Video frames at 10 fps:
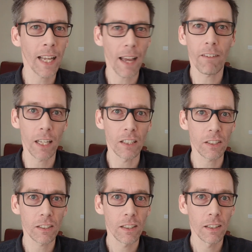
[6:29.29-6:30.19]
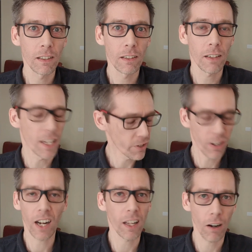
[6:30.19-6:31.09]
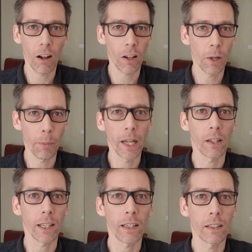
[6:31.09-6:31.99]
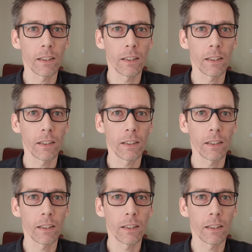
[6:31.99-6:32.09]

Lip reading: evidence is not at all compelling.